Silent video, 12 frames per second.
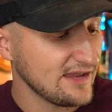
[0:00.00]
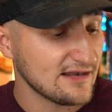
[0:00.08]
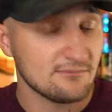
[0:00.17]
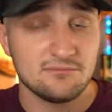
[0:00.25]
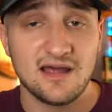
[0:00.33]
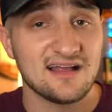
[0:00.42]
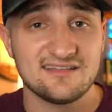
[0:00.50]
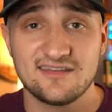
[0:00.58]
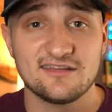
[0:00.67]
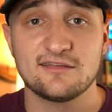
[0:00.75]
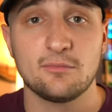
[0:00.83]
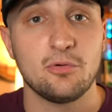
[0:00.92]
and I'm not
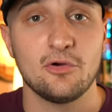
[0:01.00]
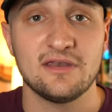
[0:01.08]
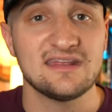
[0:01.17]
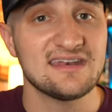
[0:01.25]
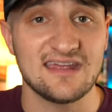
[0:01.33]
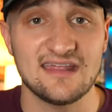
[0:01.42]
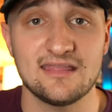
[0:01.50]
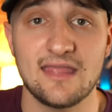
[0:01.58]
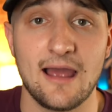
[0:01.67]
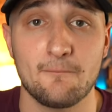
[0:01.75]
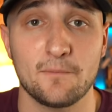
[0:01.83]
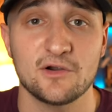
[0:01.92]
disappointed in
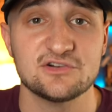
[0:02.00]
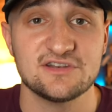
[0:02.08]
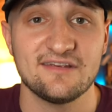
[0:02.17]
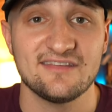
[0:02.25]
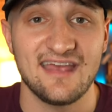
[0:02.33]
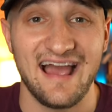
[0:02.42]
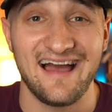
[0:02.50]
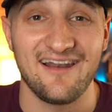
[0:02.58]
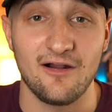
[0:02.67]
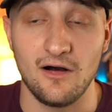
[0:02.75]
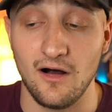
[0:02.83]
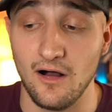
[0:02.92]
that purchase
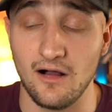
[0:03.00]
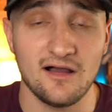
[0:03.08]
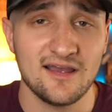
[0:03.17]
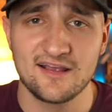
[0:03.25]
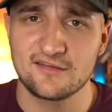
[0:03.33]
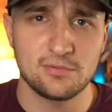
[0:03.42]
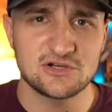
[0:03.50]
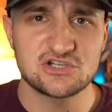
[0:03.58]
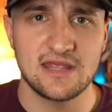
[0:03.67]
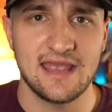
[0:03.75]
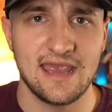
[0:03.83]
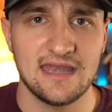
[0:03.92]
at all,
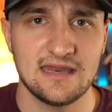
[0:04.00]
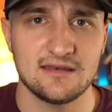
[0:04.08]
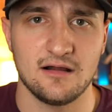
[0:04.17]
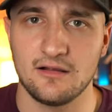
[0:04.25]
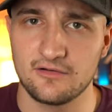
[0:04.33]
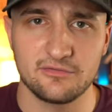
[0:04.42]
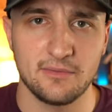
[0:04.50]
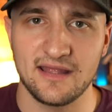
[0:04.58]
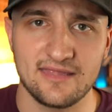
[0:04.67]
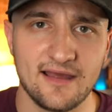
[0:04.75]
especially at $80, man.